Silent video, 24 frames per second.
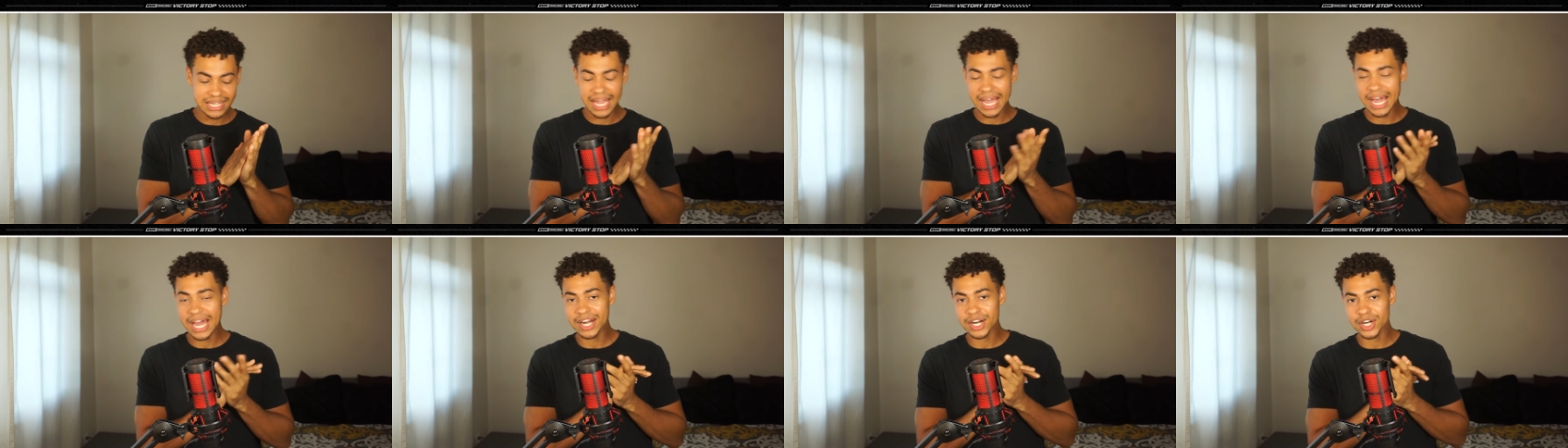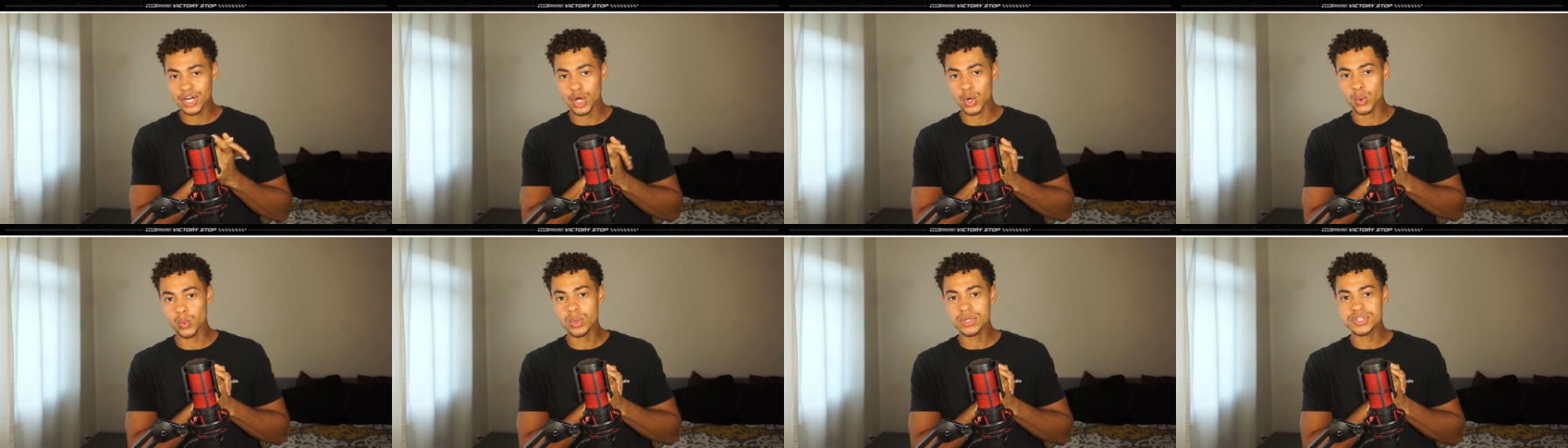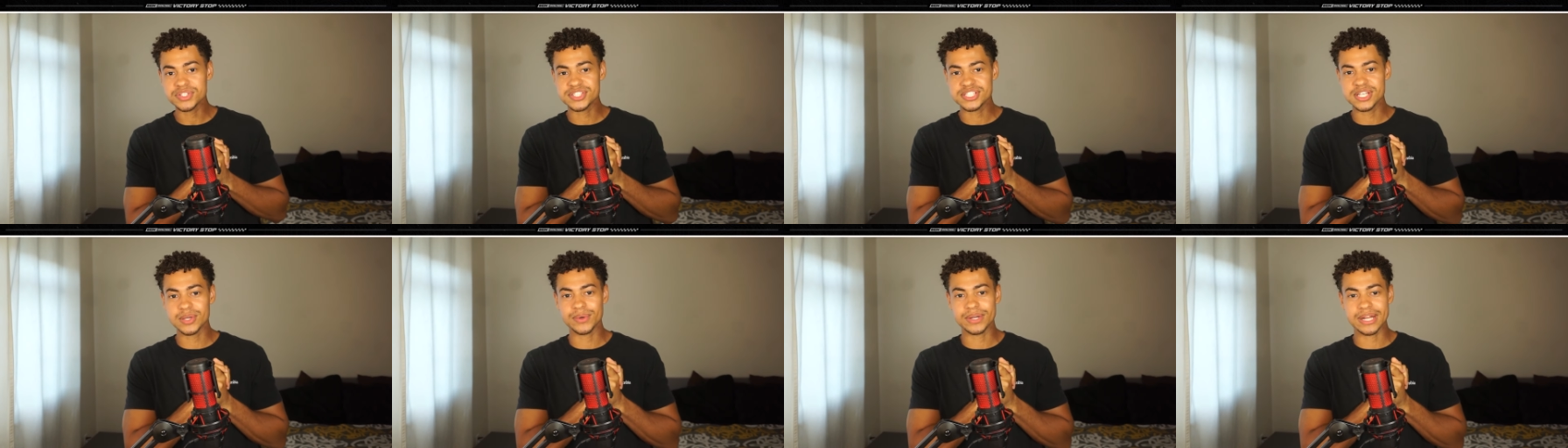I don't know. We'll
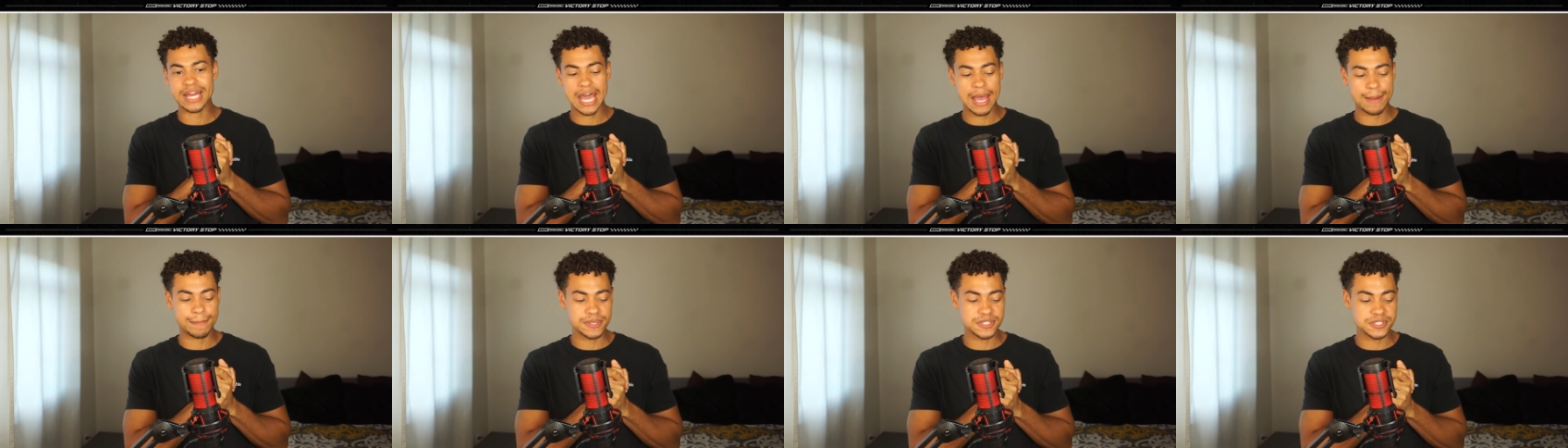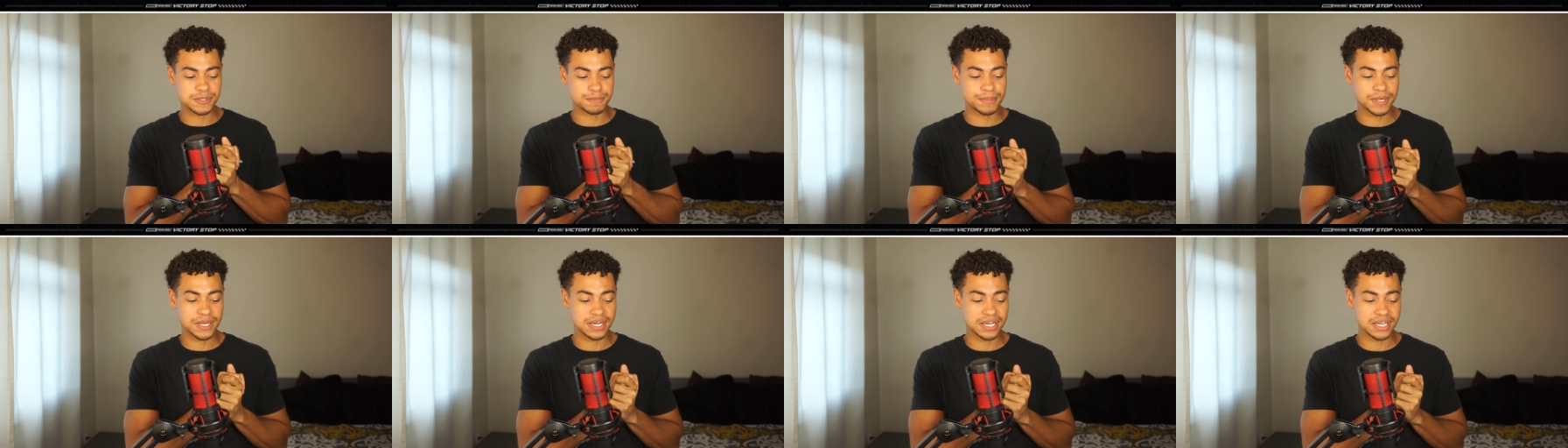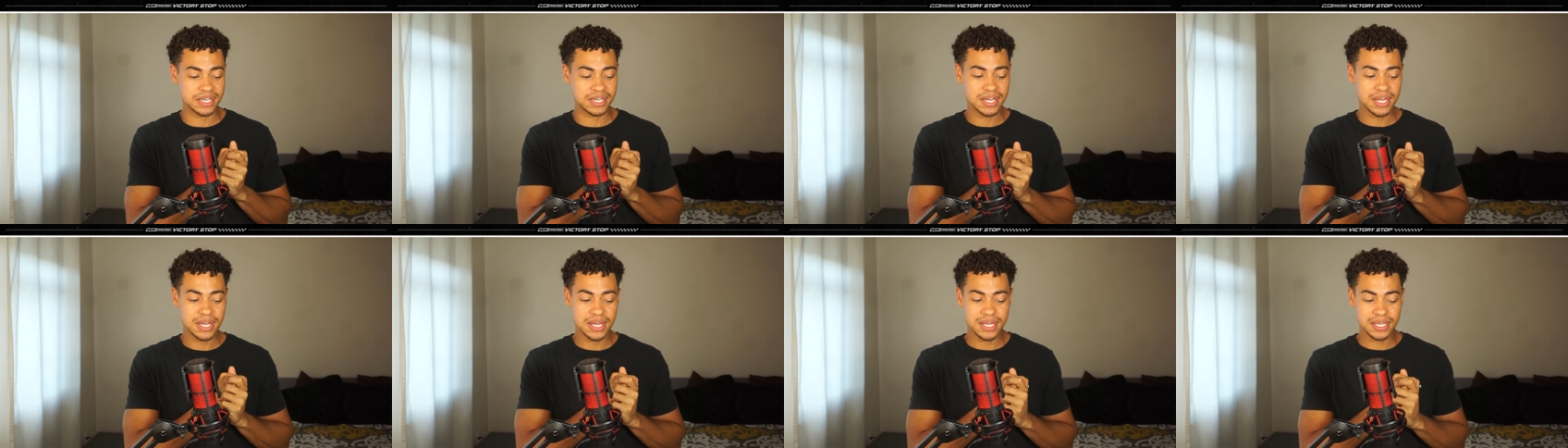see what happens. But
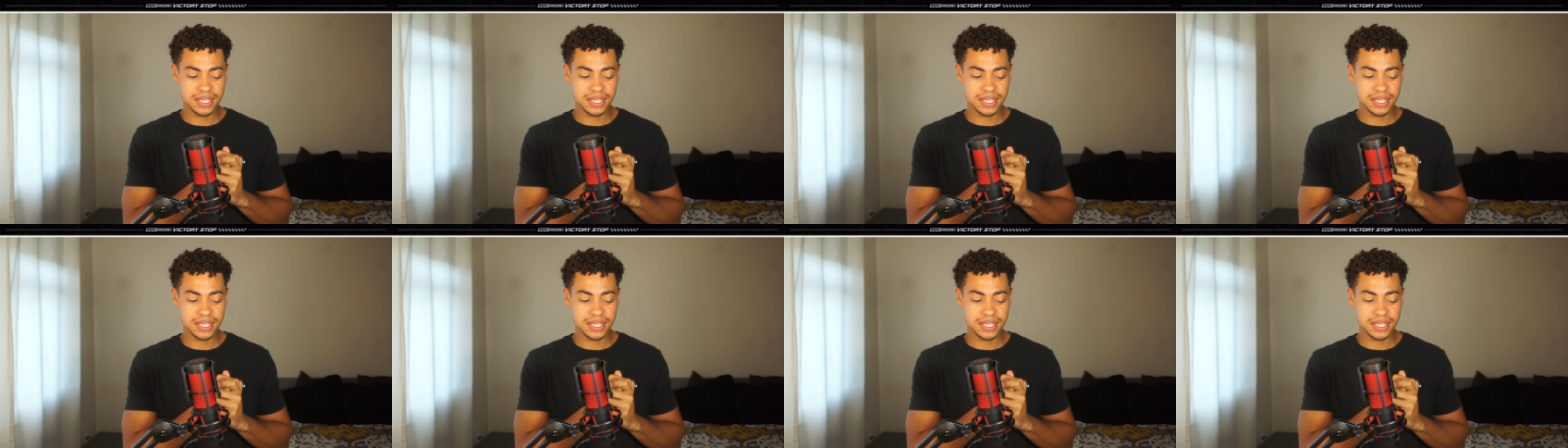uh,